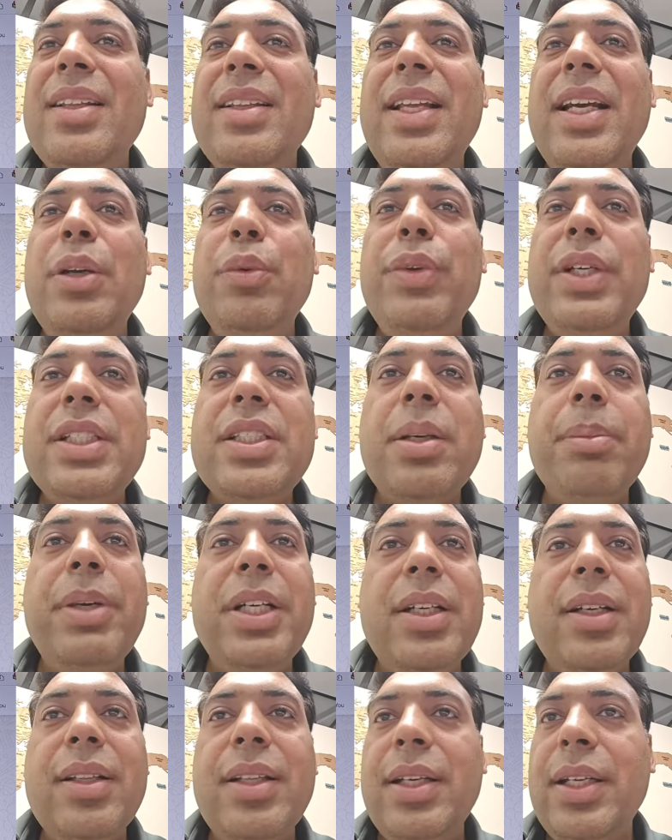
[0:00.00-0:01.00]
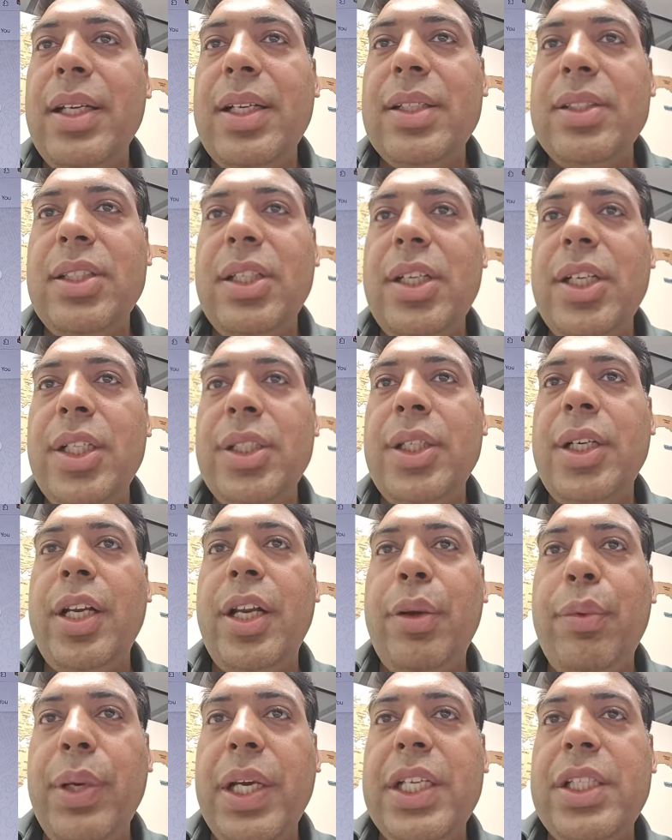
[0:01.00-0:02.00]
Then we submitted the reconsideration
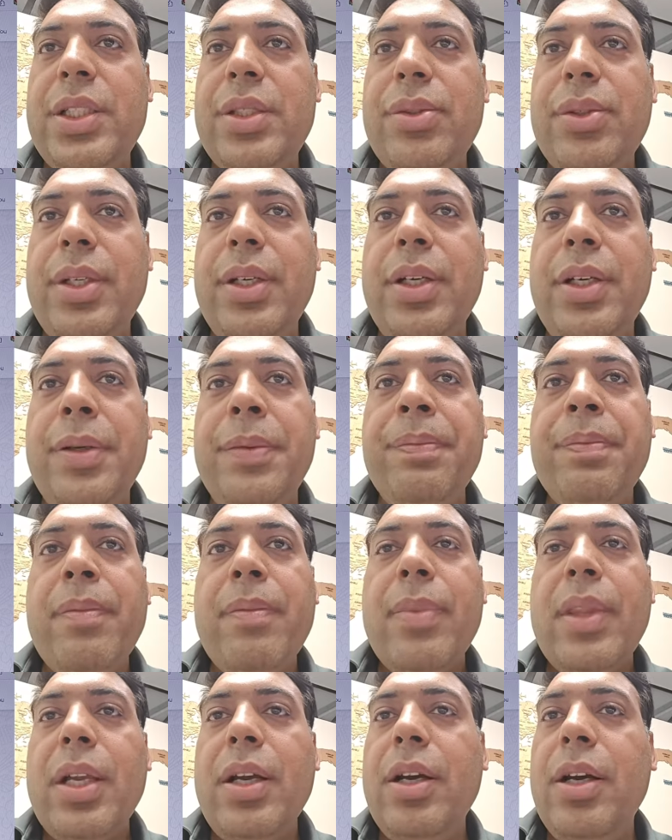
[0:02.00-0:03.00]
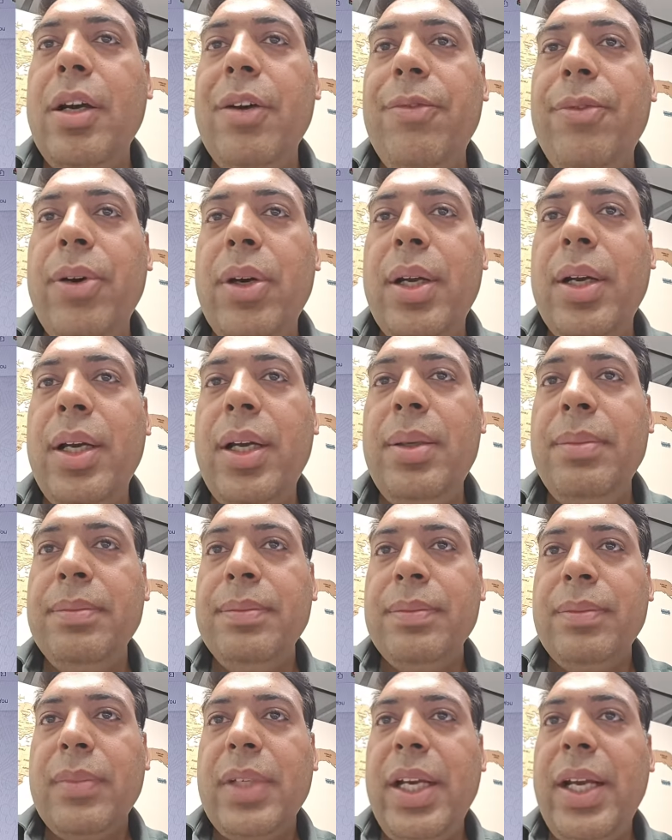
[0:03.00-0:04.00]
request for her,
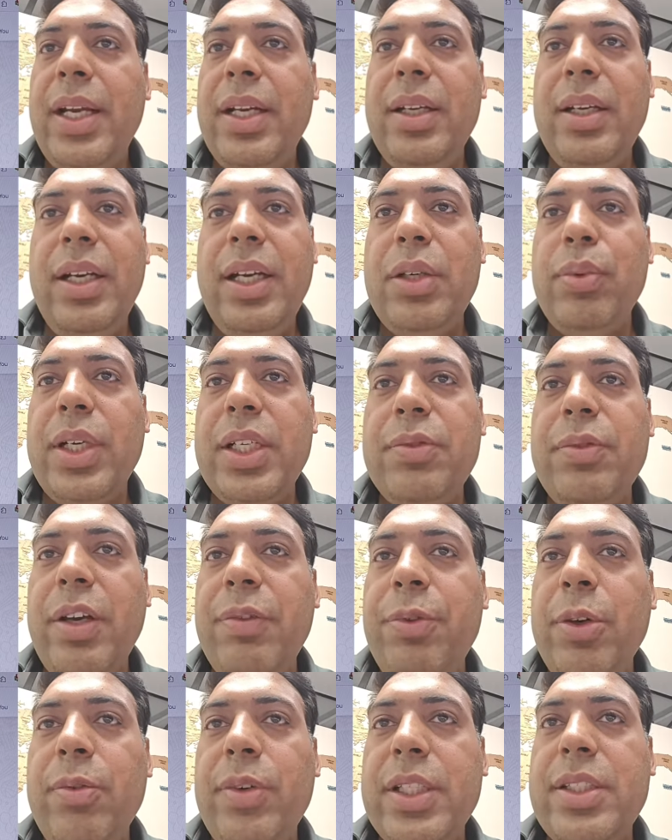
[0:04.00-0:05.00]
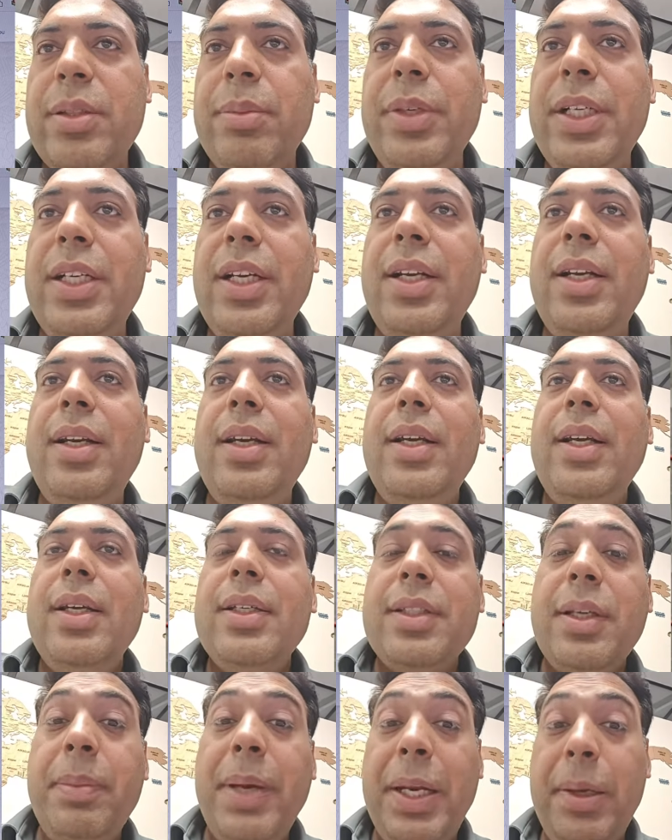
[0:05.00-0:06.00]
and it was web form was submitted.
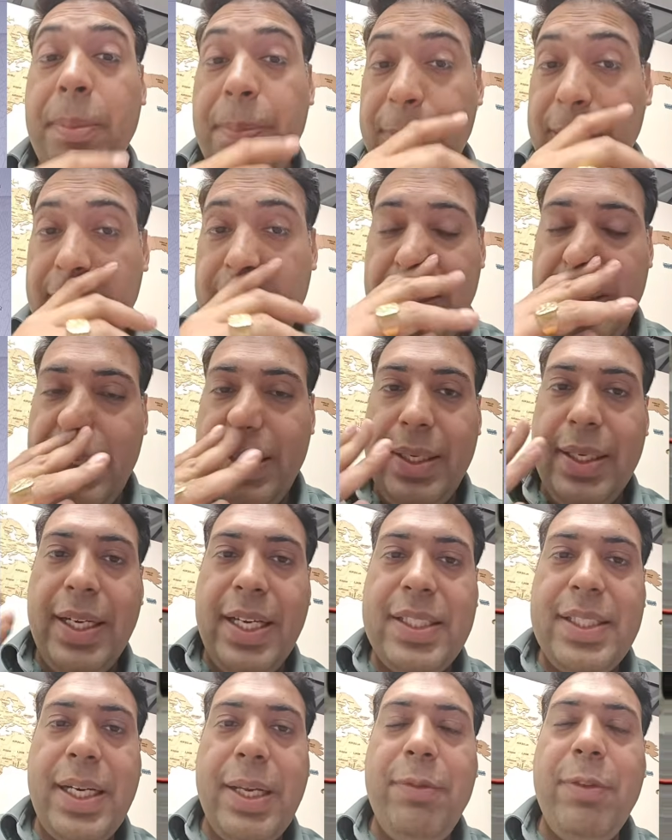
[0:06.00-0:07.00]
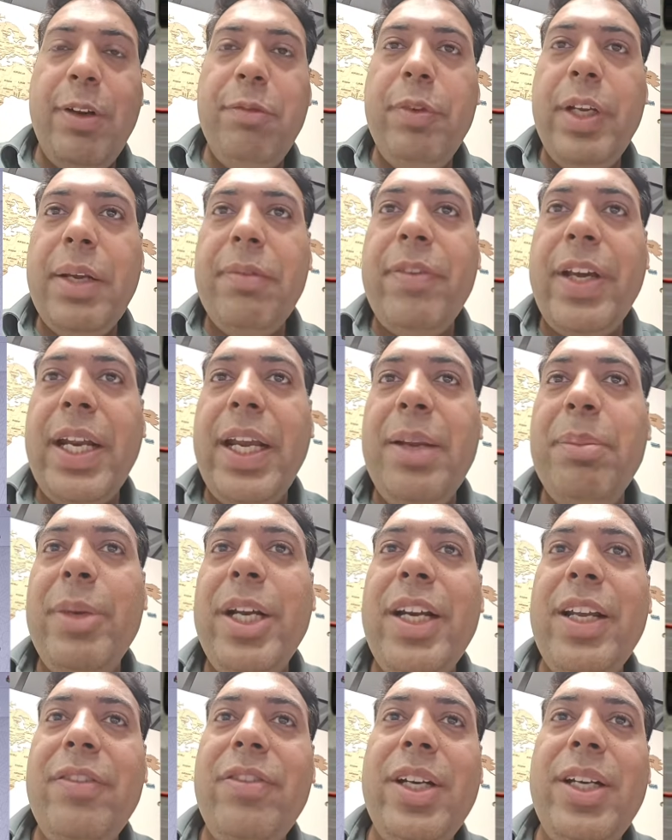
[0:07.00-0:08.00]
So many people last time when I
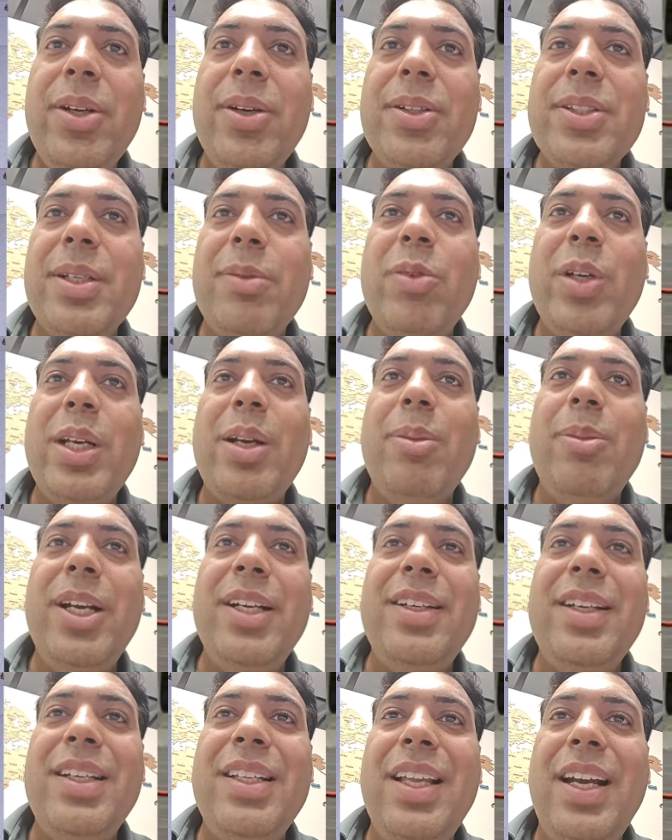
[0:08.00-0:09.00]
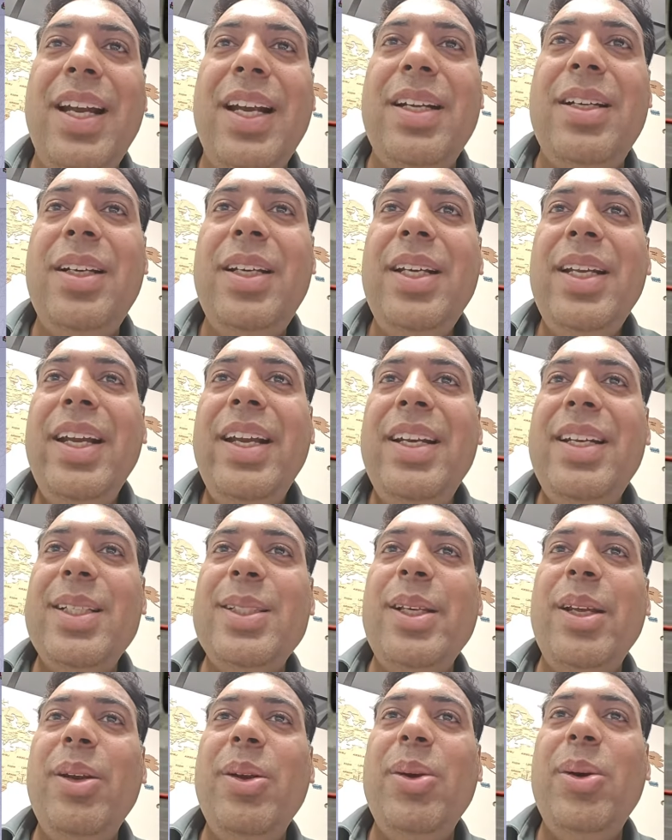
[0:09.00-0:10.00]
made a video, someone commented that he
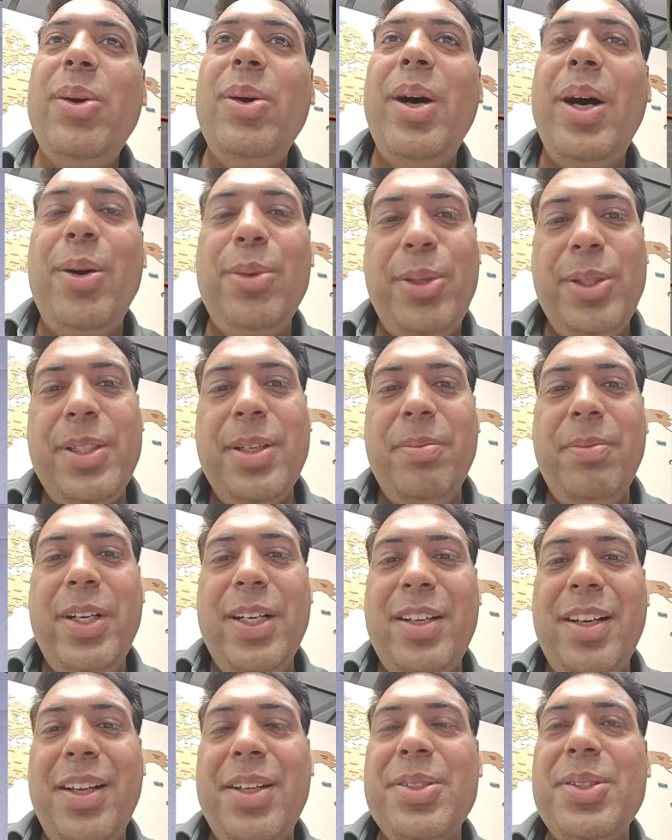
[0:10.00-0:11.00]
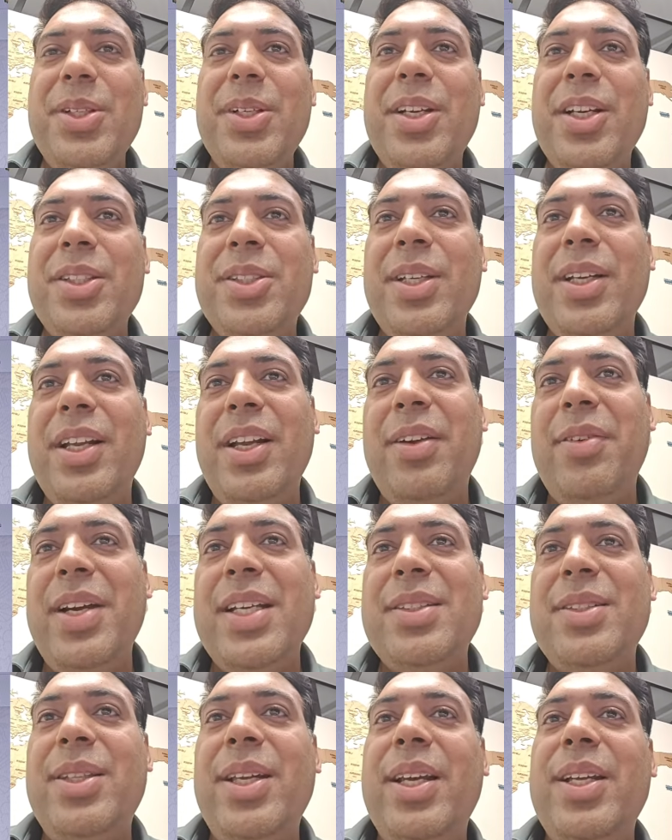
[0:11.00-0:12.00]
doesn't know how to submit reconsideration
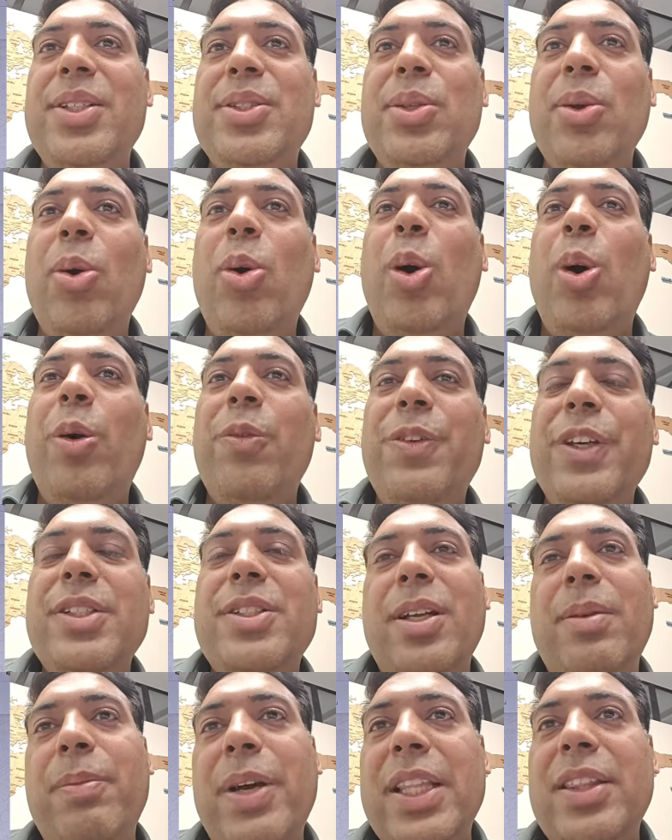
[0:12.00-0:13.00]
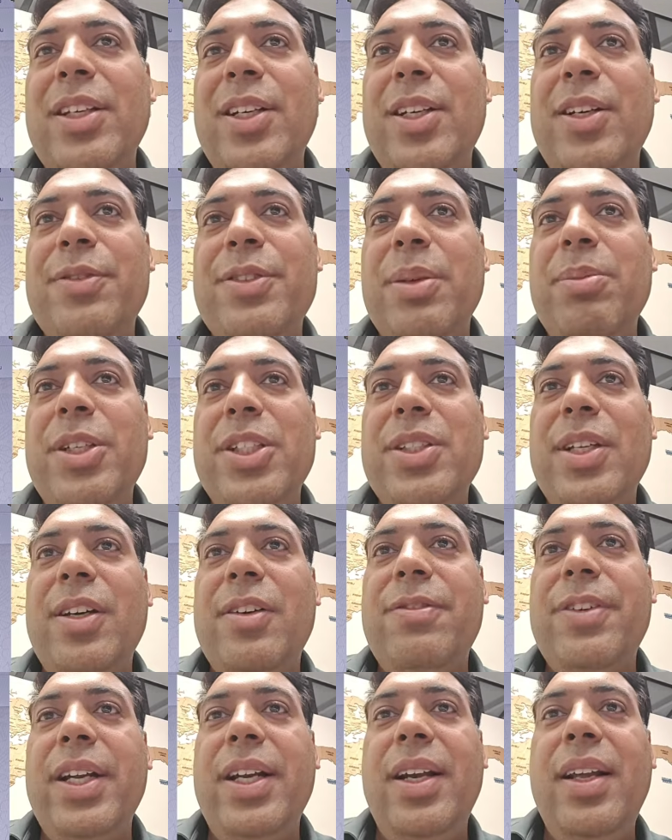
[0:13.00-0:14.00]
request. There is no official method of submission
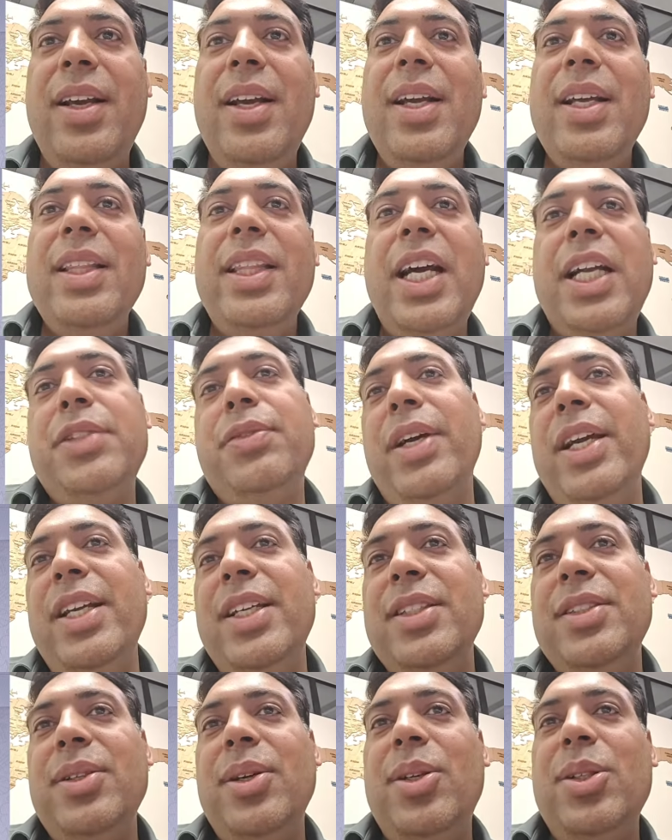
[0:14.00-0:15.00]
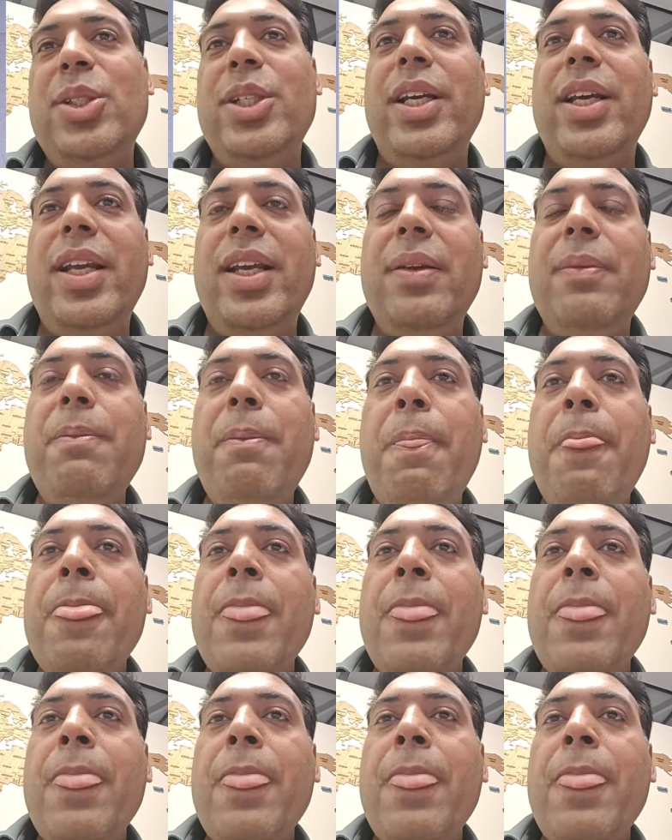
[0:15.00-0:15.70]
of it. That's why he's not sharing.